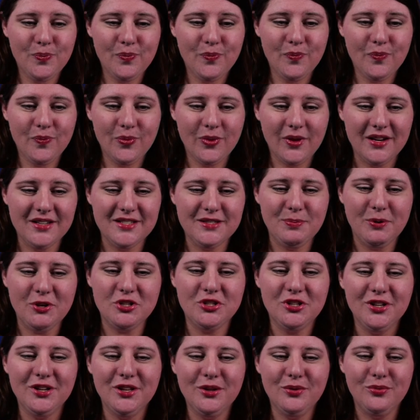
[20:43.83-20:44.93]

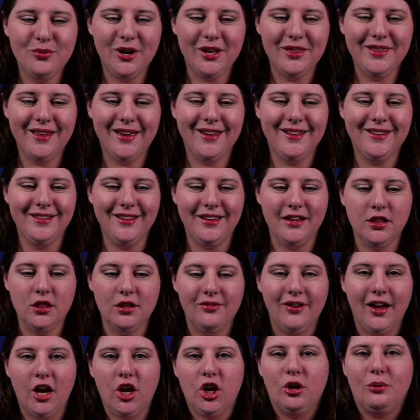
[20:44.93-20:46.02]
Especially the one that, like, the
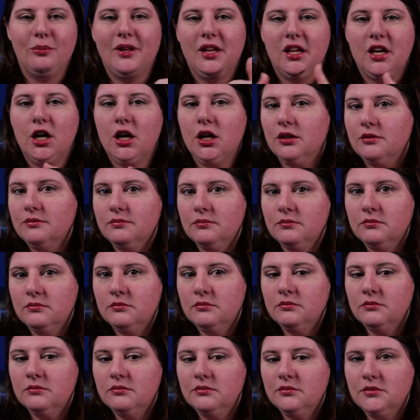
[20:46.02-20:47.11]
vacuum cleaner
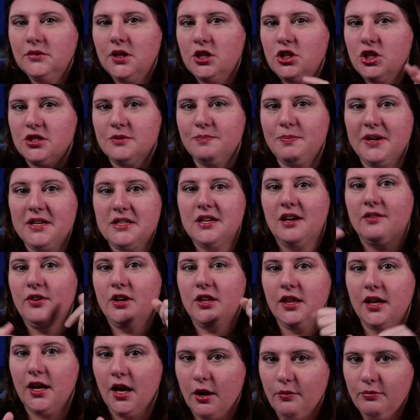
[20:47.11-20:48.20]
that just picks
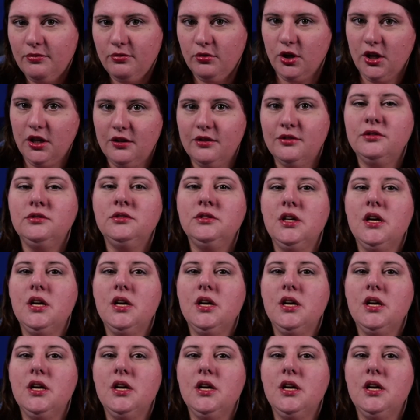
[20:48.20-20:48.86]
everything up for you.